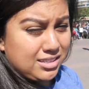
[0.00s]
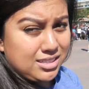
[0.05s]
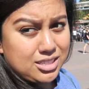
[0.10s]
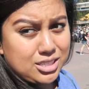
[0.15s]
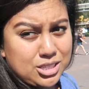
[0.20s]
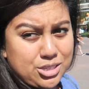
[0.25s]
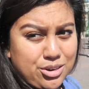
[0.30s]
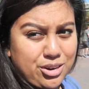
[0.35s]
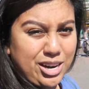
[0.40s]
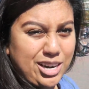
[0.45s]

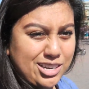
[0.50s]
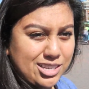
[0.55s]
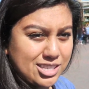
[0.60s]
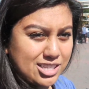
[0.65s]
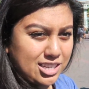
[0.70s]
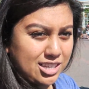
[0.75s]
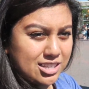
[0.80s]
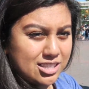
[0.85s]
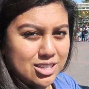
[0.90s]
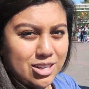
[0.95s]
this is
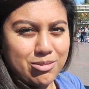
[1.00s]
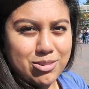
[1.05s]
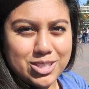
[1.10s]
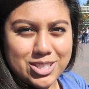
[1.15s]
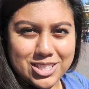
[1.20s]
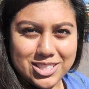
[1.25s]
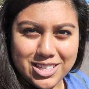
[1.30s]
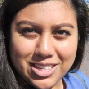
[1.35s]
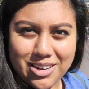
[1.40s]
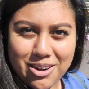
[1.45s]
crazy. So
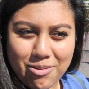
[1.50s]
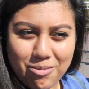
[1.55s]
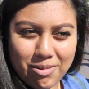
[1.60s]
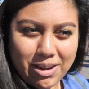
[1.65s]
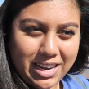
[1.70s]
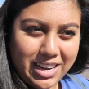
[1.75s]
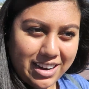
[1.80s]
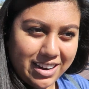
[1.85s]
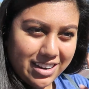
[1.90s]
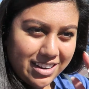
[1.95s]
we're just gonna
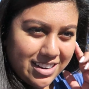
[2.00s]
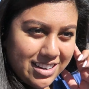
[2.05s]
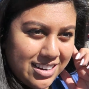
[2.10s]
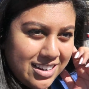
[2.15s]
wait.